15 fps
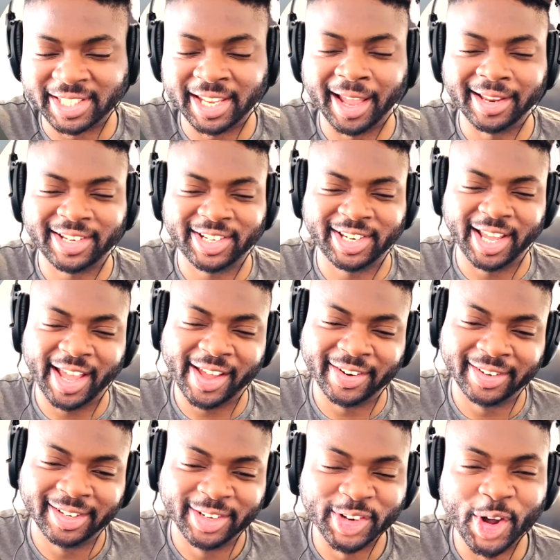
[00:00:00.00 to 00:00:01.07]

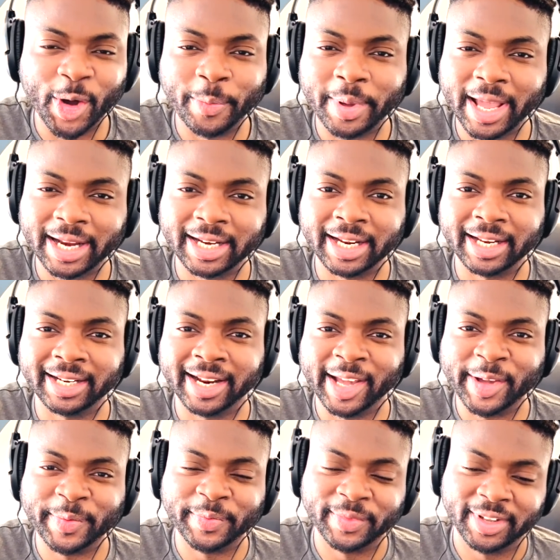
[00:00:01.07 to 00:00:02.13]
Touchdown, not a bad
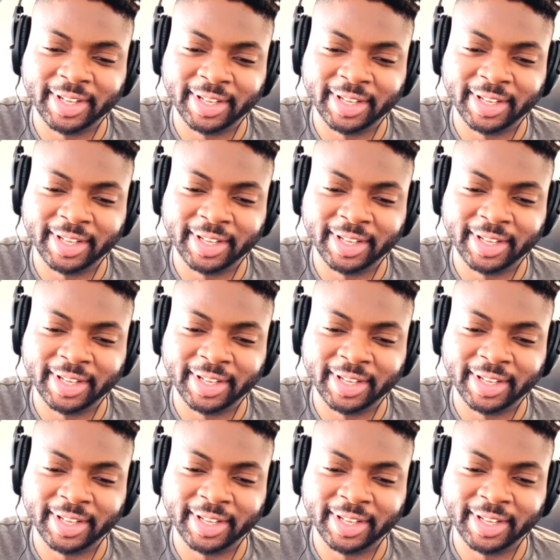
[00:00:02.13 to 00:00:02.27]
nickname.